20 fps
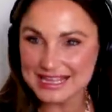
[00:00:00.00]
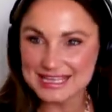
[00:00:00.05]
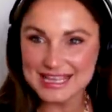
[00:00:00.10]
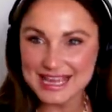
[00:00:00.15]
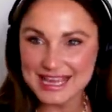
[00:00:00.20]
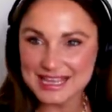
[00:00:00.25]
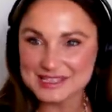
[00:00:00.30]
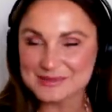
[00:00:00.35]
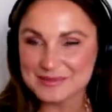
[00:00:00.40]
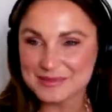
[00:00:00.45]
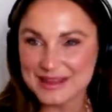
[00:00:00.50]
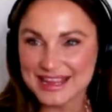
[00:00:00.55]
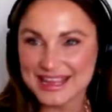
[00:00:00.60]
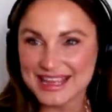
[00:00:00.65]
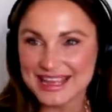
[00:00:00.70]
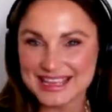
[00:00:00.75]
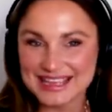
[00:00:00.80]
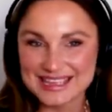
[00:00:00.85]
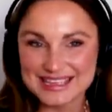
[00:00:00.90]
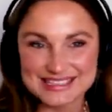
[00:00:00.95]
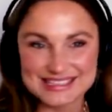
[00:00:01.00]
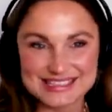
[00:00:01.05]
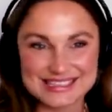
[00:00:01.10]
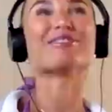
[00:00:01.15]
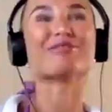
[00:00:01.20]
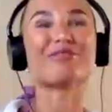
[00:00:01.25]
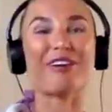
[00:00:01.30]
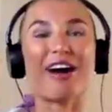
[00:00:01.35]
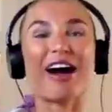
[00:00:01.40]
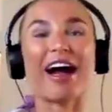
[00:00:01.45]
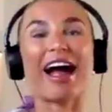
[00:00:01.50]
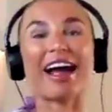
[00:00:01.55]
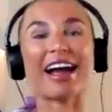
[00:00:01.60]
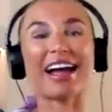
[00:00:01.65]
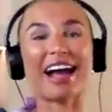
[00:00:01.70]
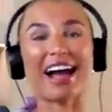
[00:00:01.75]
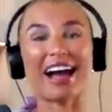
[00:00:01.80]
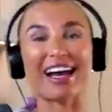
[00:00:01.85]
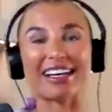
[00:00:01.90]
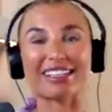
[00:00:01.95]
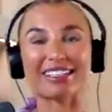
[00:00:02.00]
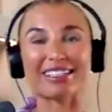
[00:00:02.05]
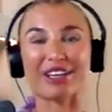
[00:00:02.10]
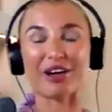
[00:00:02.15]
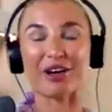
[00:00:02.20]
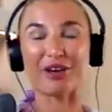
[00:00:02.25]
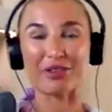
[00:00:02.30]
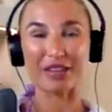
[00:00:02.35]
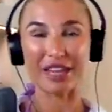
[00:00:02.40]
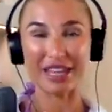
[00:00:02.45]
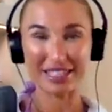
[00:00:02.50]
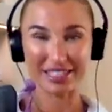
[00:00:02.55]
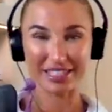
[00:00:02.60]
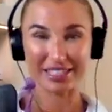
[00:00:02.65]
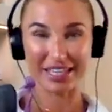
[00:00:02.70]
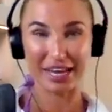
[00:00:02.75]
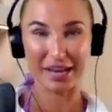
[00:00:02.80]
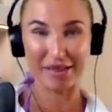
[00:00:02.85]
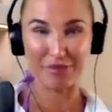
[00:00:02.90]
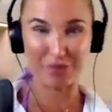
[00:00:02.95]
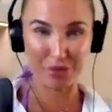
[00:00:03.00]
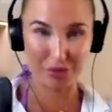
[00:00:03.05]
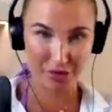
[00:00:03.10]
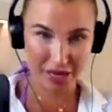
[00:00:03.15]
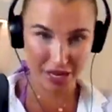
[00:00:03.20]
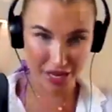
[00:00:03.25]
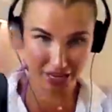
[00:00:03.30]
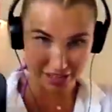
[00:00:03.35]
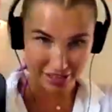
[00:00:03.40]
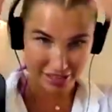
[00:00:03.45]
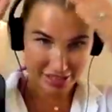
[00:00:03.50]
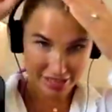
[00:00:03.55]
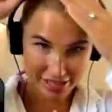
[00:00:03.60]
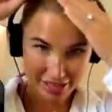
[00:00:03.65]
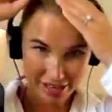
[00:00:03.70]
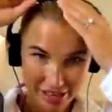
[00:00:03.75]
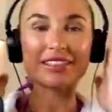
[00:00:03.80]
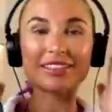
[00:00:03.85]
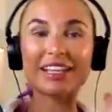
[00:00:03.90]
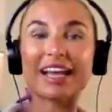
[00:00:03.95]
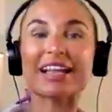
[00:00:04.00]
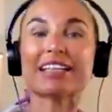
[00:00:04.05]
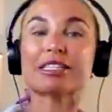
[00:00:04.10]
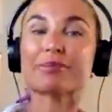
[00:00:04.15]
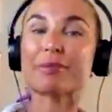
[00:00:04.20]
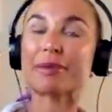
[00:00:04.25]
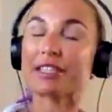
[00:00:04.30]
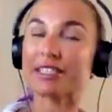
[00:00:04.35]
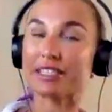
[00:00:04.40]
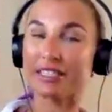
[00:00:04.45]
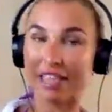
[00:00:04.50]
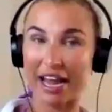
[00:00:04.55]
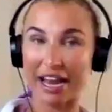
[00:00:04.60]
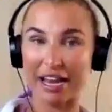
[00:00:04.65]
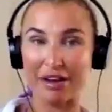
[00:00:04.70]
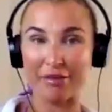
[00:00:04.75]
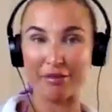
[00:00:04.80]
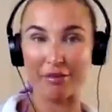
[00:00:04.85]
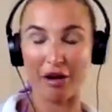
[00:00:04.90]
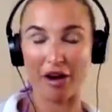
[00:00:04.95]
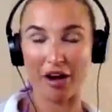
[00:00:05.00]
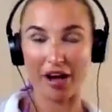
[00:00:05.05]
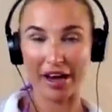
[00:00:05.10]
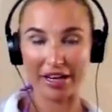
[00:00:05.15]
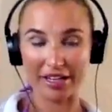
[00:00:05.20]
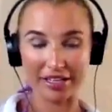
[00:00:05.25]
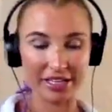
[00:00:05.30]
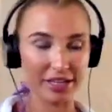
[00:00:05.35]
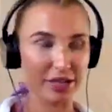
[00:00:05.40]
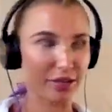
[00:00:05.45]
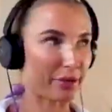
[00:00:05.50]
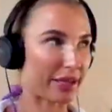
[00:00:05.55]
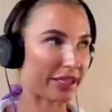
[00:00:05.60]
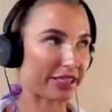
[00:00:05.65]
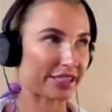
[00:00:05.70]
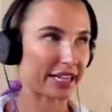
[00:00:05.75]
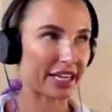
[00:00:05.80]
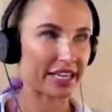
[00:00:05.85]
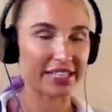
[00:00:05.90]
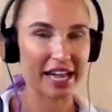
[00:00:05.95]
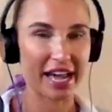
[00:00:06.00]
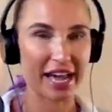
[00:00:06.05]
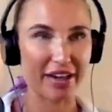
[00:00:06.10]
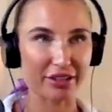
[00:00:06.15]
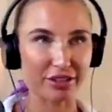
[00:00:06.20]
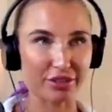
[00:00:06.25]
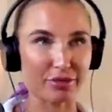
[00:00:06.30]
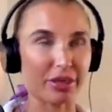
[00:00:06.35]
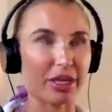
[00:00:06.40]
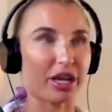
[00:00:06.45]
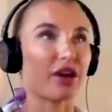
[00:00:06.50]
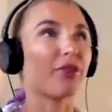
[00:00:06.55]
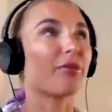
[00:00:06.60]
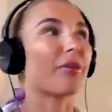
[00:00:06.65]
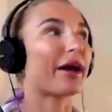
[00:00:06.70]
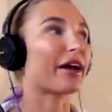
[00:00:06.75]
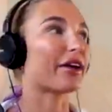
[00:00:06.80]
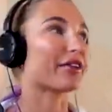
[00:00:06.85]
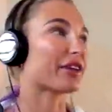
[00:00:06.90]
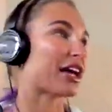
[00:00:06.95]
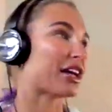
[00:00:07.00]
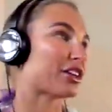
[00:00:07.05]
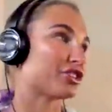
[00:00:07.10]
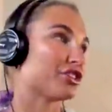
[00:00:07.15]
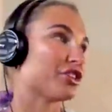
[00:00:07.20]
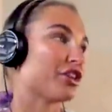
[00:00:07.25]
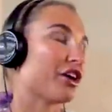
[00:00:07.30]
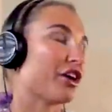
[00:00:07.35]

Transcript: Yes, please. Right. Okay. So yesterday morning, Dad's been staying at mine. He always stays at ours when we go away, as you